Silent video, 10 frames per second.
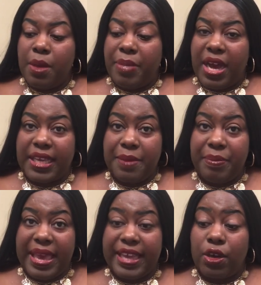pocket
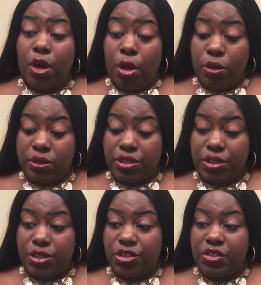back
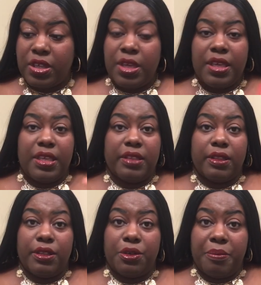holders, get the
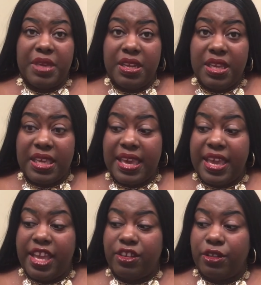little mini
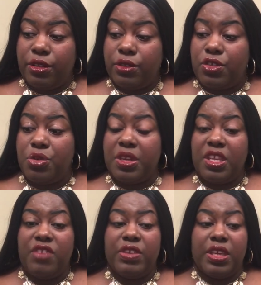candles. You can
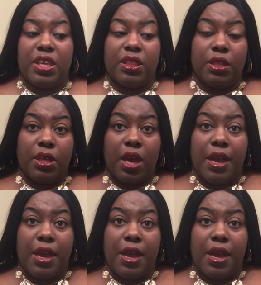even get the